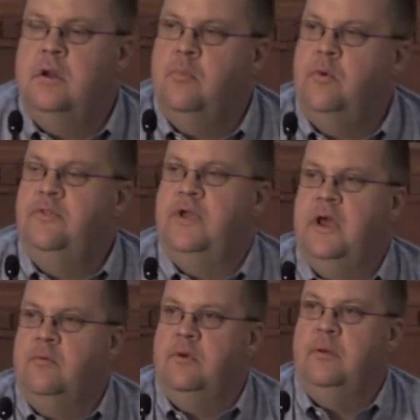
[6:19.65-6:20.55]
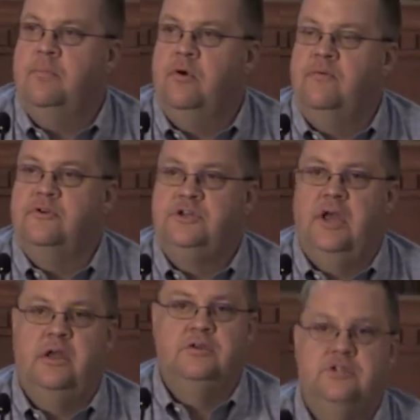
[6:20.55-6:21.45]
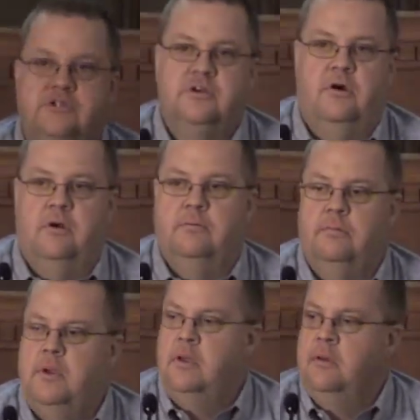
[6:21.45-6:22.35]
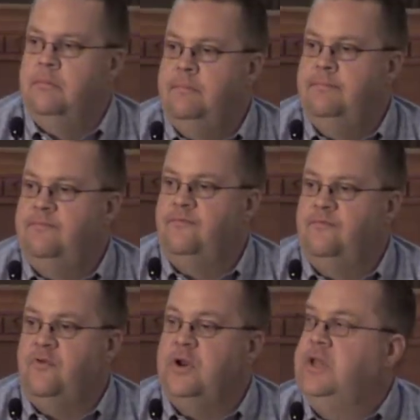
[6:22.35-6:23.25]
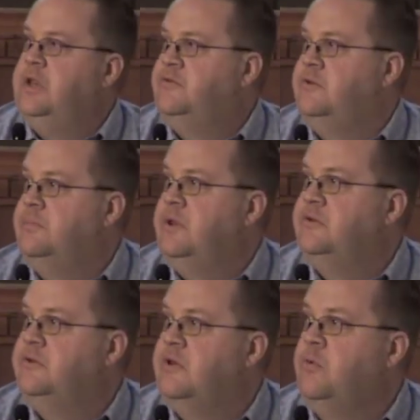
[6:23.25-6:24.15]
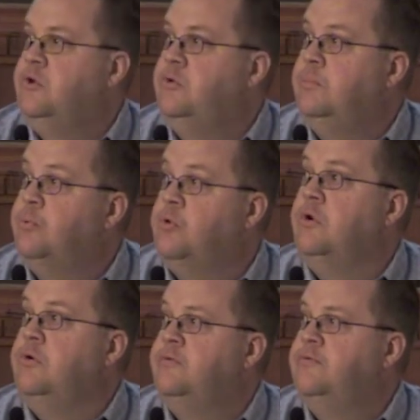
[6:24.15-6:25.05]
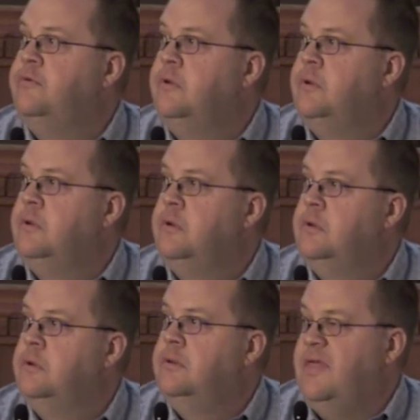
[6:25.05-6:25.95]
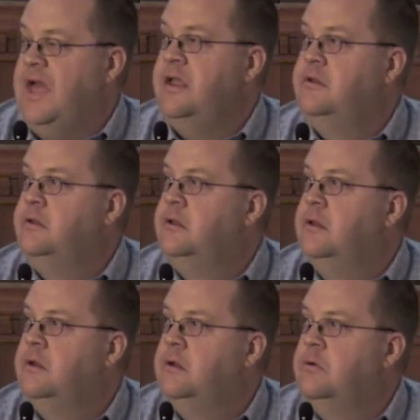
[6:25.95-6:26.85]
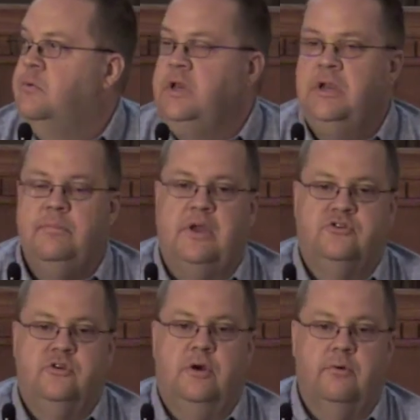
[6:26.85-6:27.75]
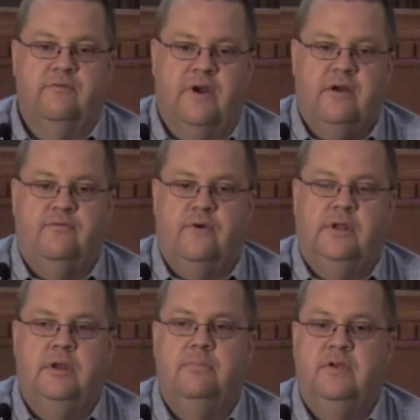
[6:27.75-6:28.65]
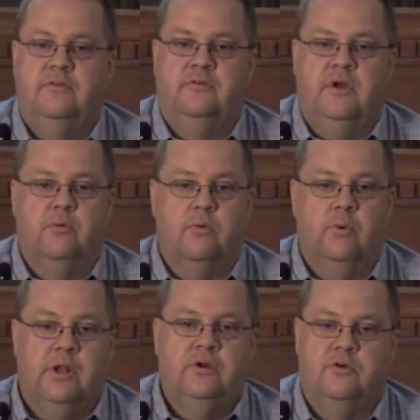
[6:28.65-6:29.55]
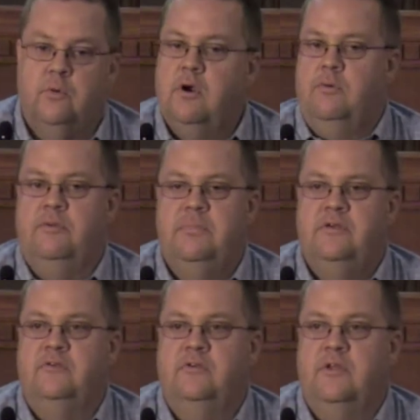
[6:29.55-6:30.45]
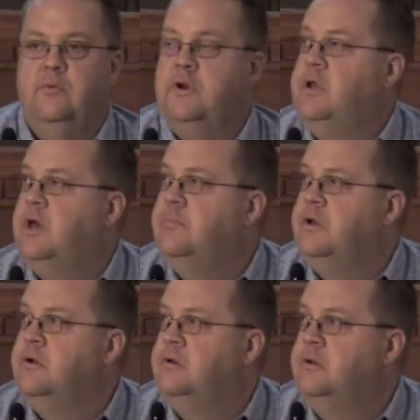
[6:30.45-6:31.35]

Number one thing I want to improve or change is our friendliness to business. I want to improve that. We need to make sure that we're very friendly to business, that we're willing to work with businesses that want to come here,